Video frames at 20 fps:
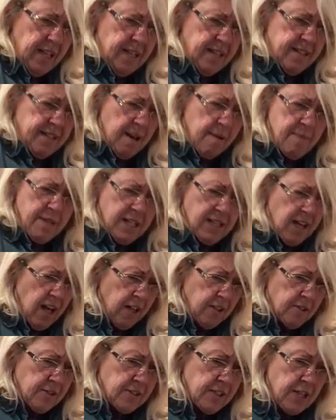Some of the
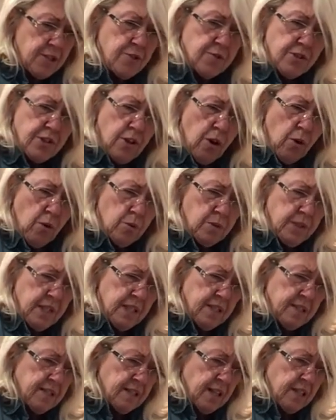colors, I use Goldens,